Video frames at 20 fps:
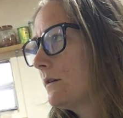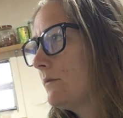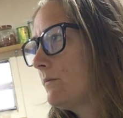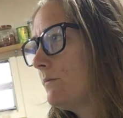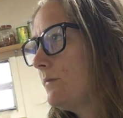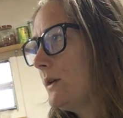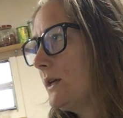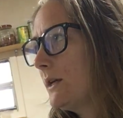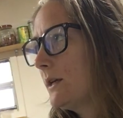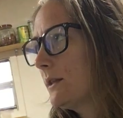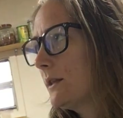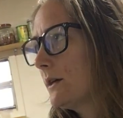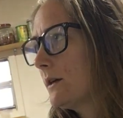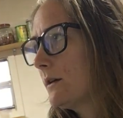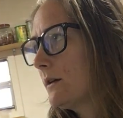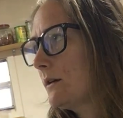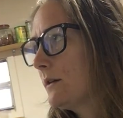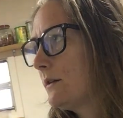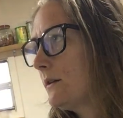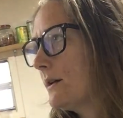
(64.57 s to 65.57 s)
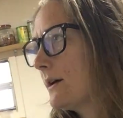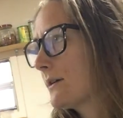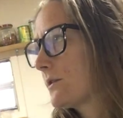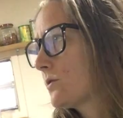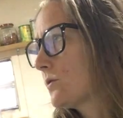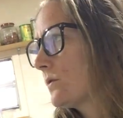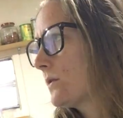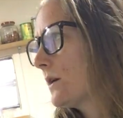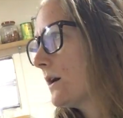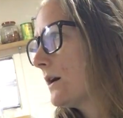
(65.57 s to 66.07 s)
being in the
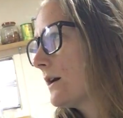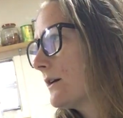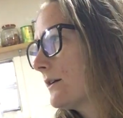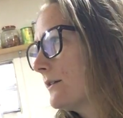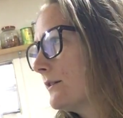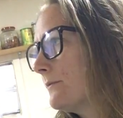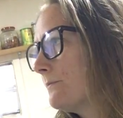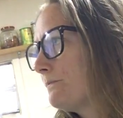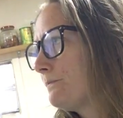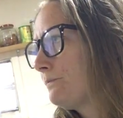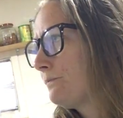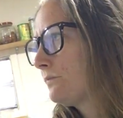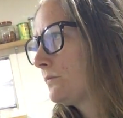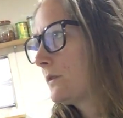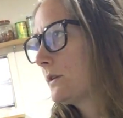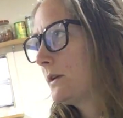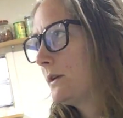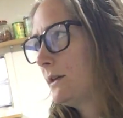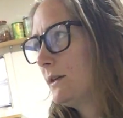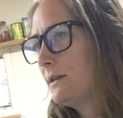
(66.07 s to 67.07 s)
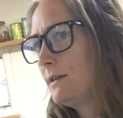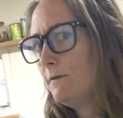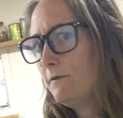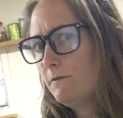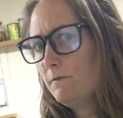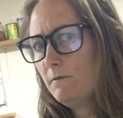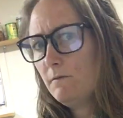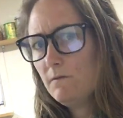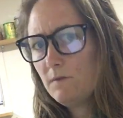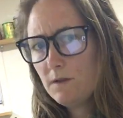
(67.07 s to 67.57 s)
National Guard in
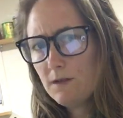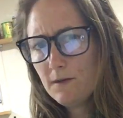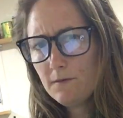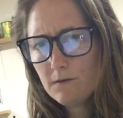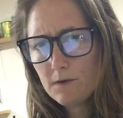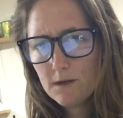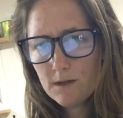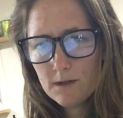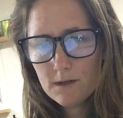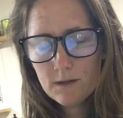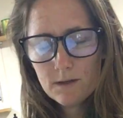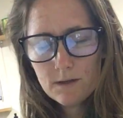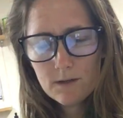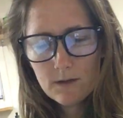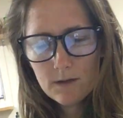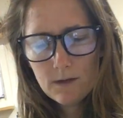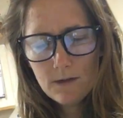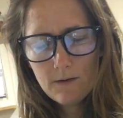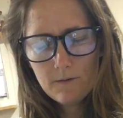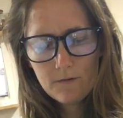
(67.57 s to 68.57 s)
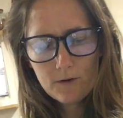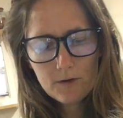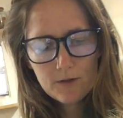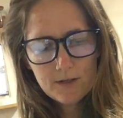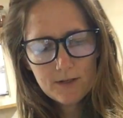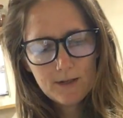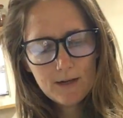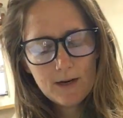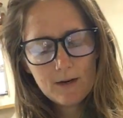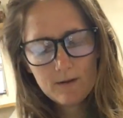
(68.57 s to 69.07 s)
different different
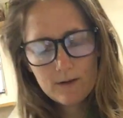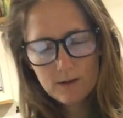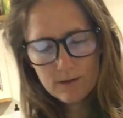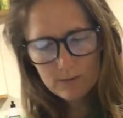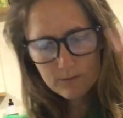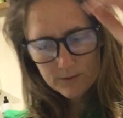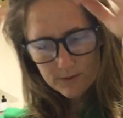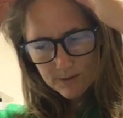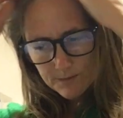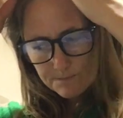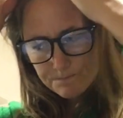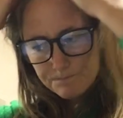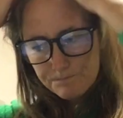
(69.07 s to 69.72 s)
scenarios,